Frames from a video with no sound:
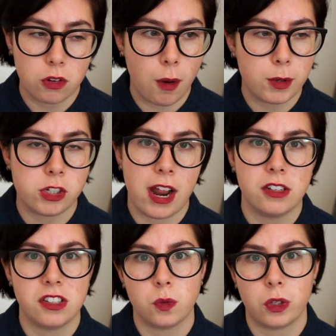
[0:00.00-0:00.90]
Cropped
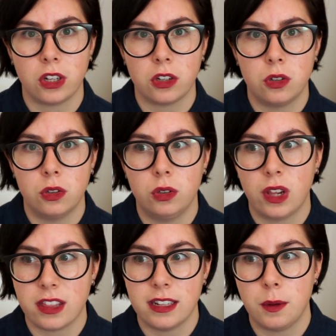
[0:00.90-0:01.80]
trousers would look
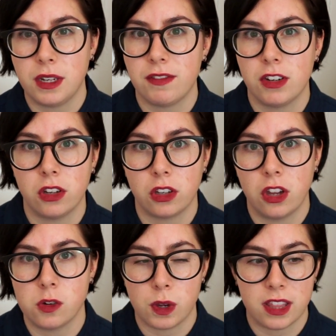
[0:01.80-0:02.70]
cool. I think they would even look
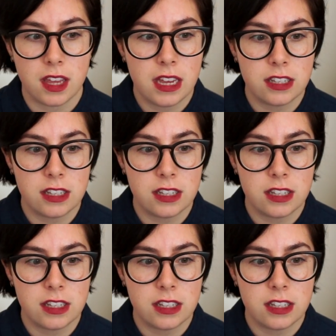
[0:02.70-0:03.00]
good with